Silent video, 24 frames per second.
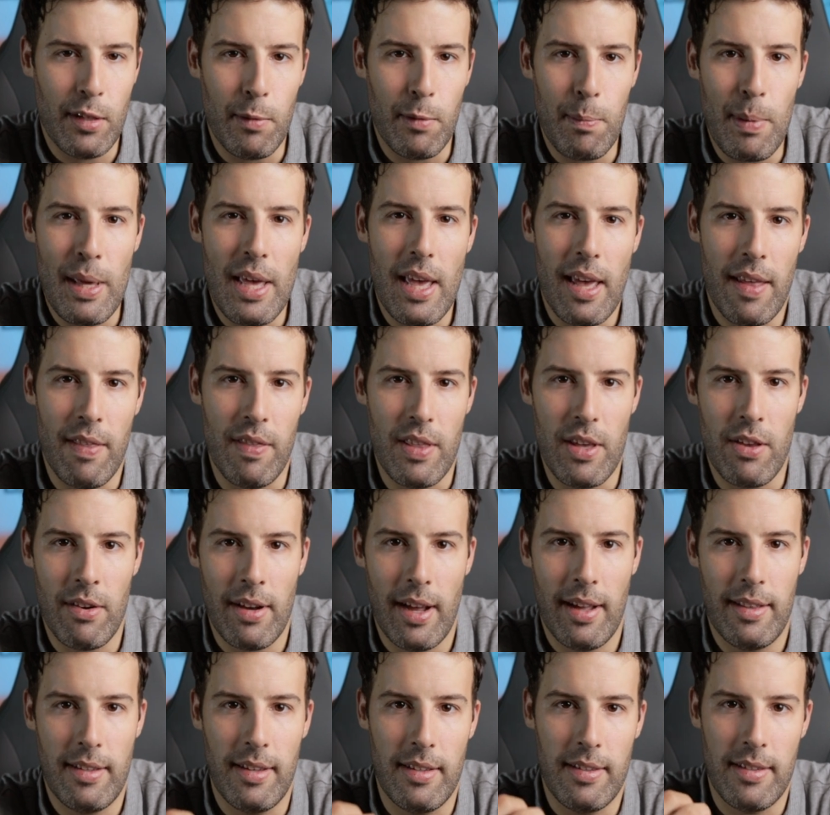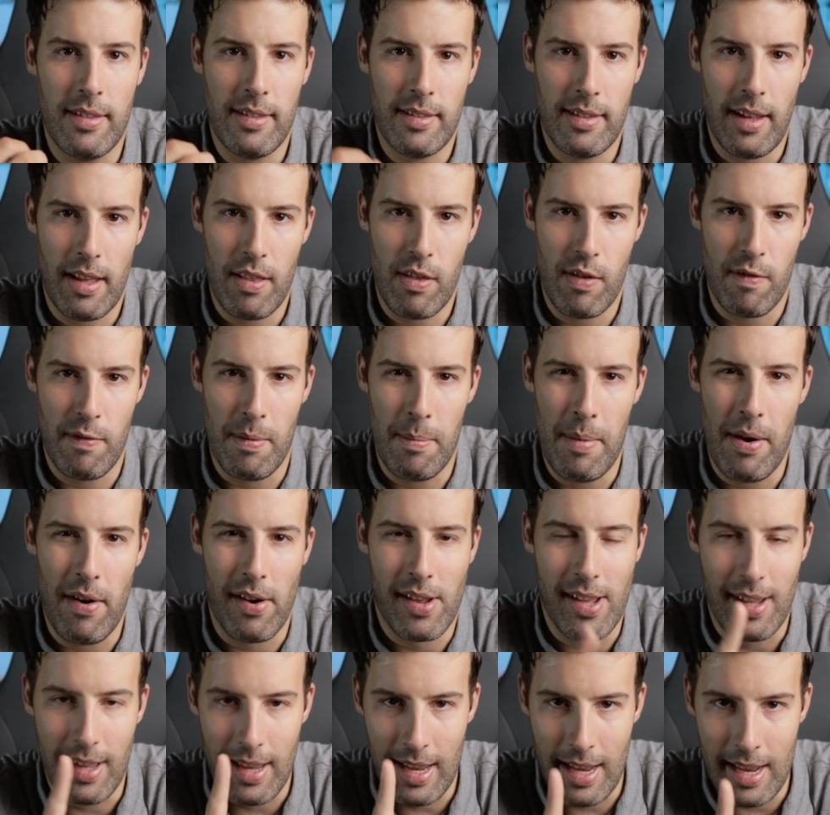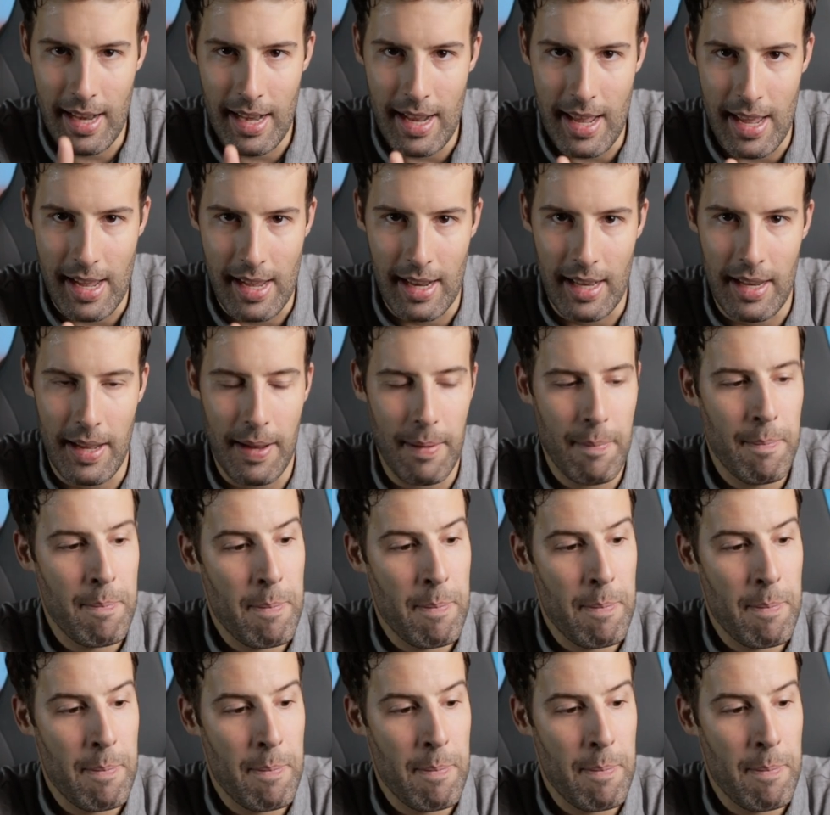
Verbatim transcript: to be in the United States of America illegally.